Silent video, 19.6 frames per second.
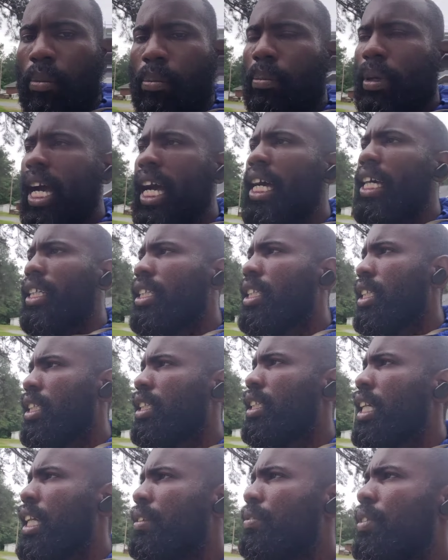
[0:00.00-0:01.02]
back
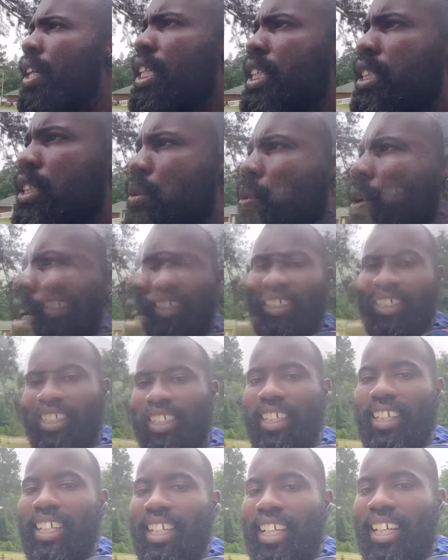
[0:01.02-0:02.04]
and ready to walk.
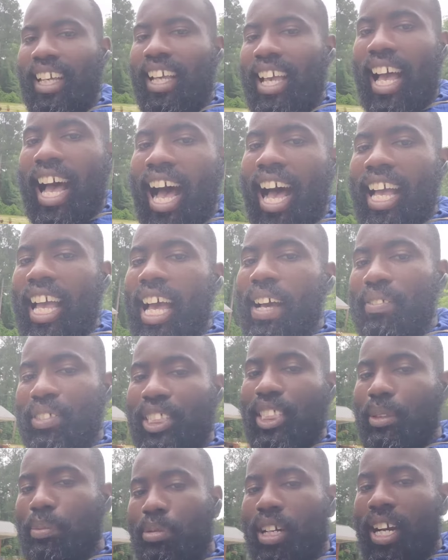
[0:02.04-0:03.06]
I have a
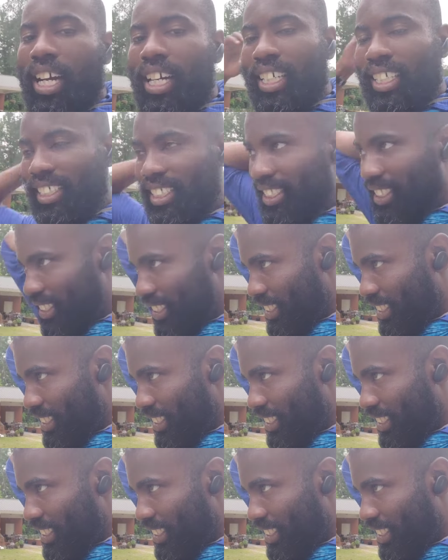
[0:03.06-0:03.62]
surprise.